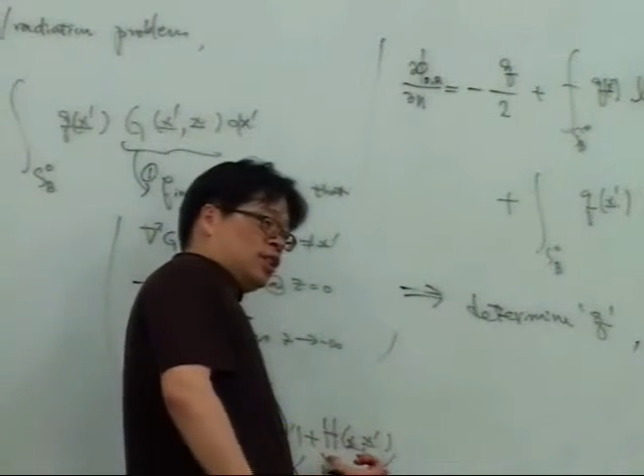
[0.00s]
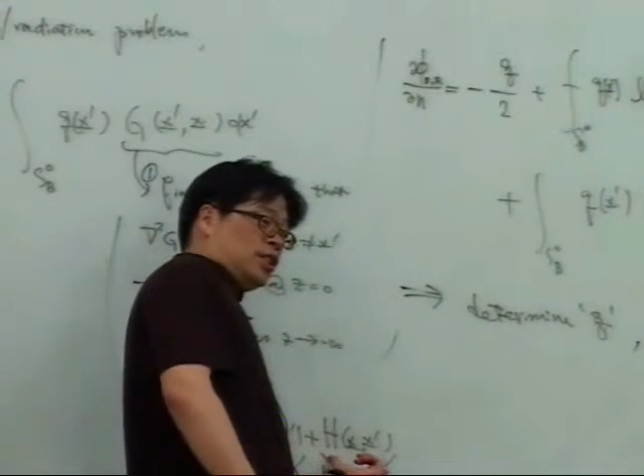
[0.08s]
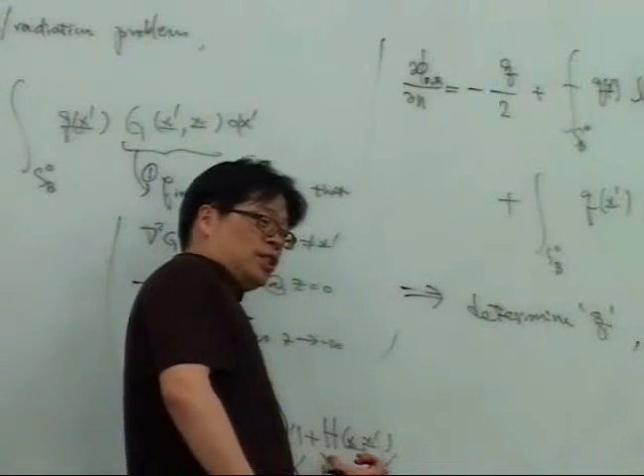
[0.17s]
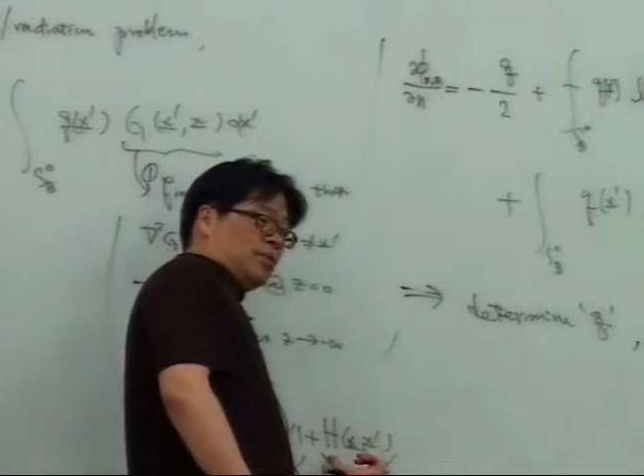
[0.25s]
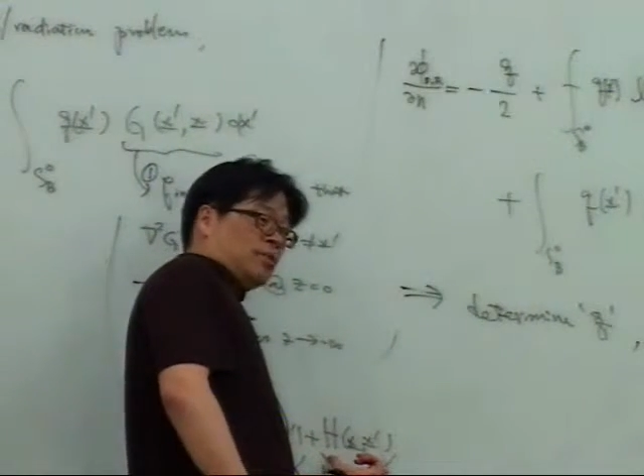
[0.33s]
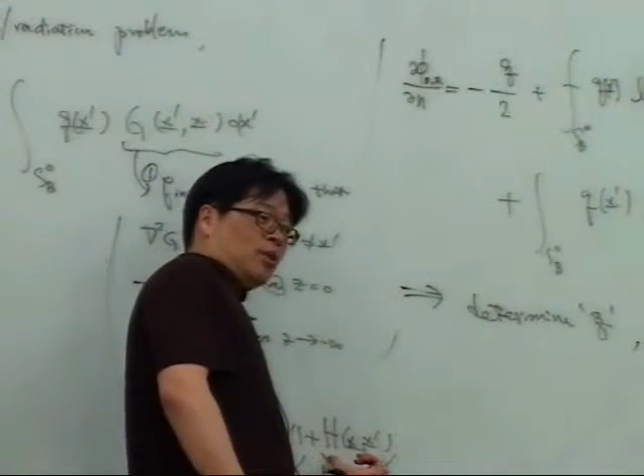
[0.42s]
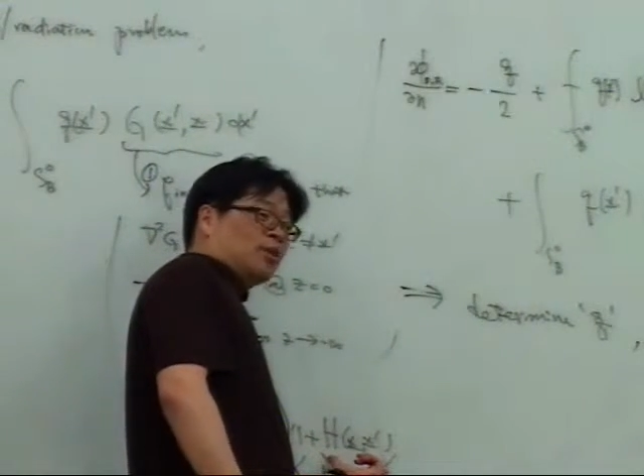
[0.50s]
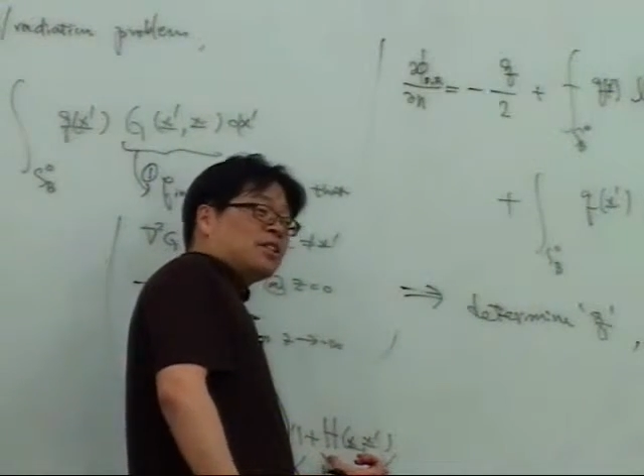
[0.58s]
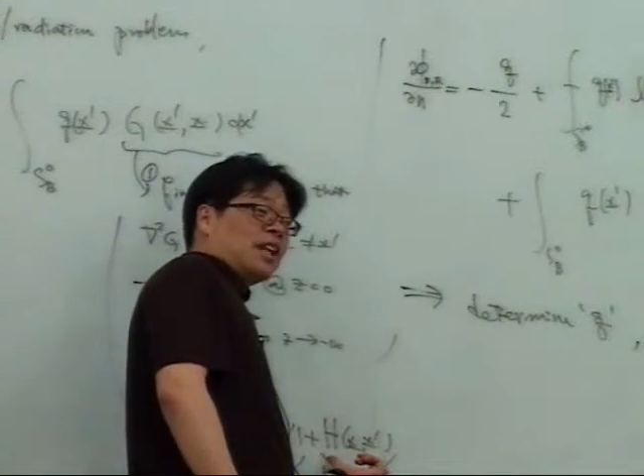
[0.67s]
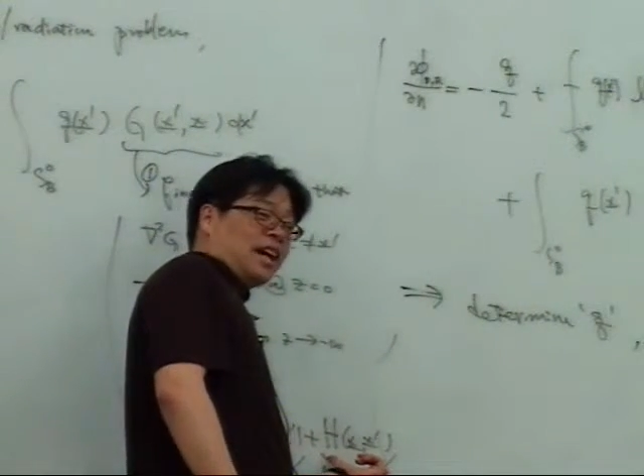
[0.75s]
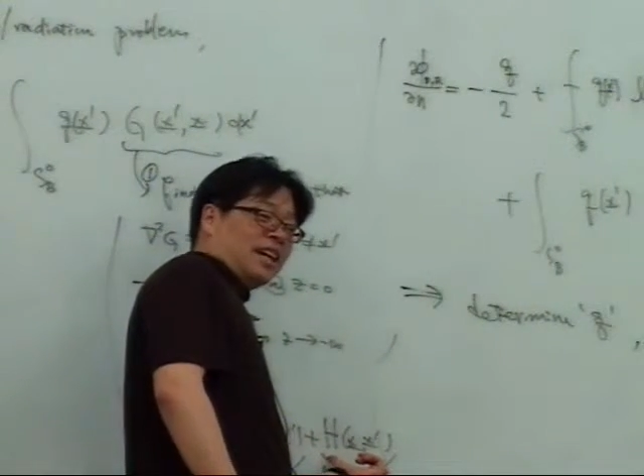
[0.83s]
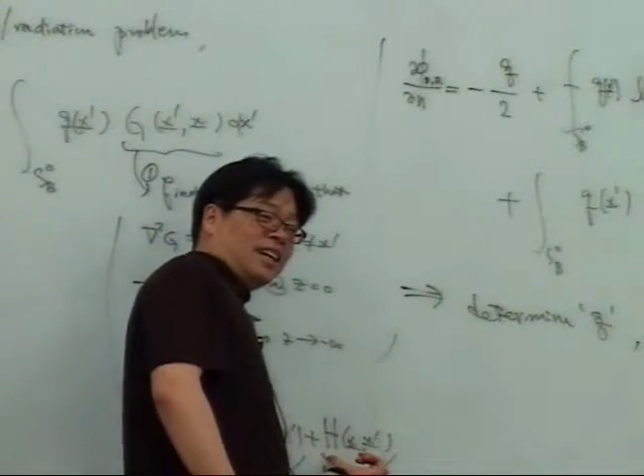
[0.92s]
this term
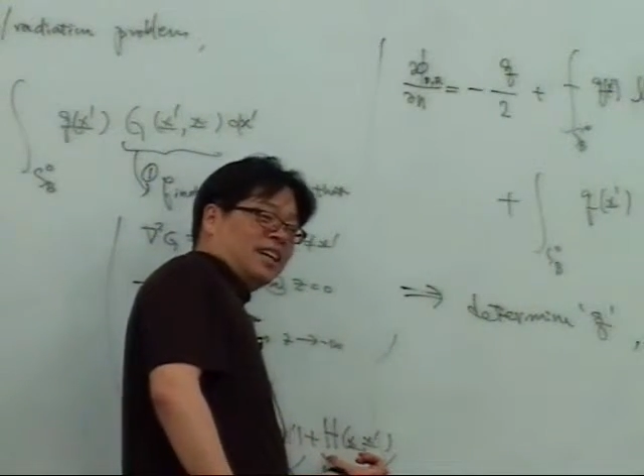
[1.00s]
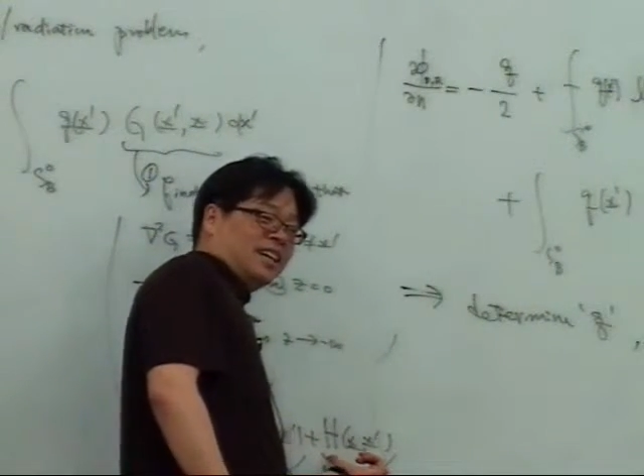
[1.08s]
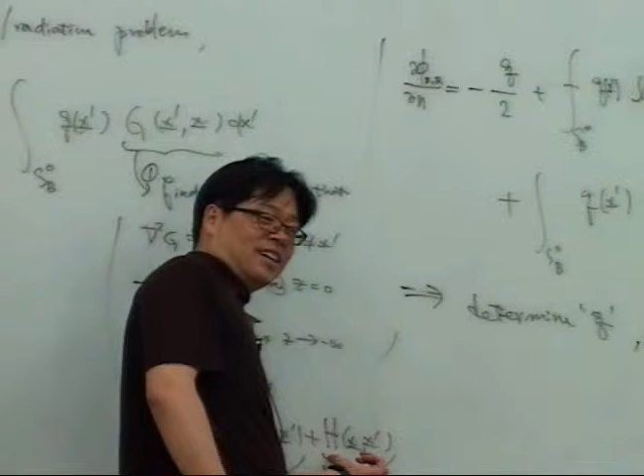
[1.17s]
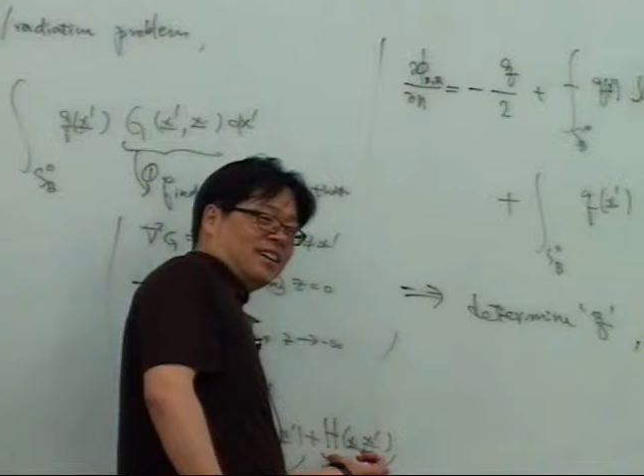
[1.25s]
looks like,